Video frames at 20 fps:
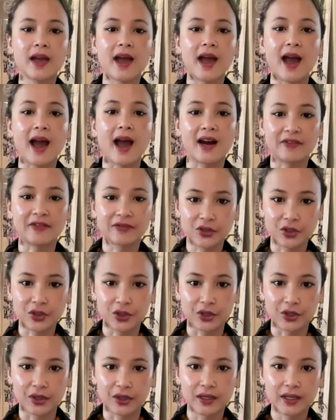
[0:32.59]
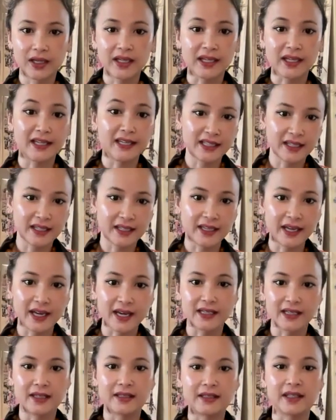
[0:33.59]
after India gained
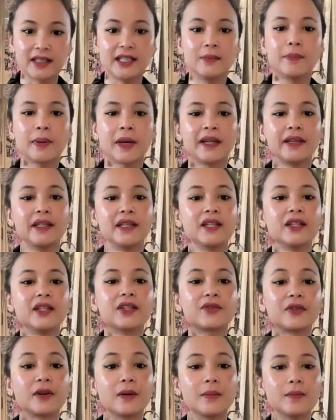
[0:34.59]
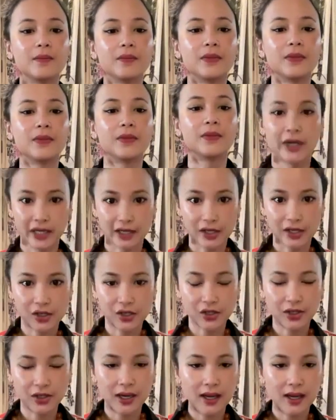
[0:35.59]
its independence from the British.